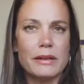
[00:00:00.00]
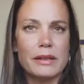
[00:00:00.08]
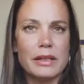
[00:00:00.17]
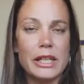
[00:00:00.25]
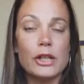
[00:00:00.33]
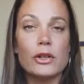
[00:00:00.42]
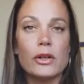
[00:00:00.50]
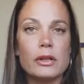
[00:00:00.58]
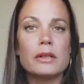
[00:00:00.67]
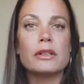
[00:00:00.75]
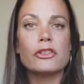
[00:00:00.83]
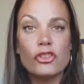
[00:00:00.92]

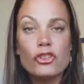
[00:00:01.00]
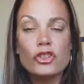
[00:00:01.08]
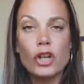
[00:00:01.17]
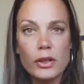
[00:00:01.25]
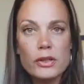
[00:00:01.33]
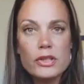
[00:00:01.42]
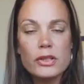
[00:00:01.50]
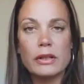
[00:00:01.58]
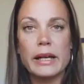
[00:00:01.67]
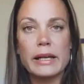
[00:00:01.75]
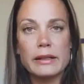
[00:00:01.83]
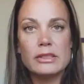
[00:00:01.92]
year start
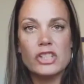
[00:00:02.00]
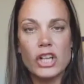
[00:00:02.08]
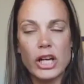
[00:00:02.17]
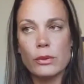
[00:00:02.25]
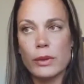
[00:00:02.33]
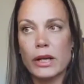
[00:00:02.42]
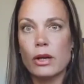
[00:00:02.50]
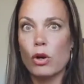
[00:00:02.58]
like January,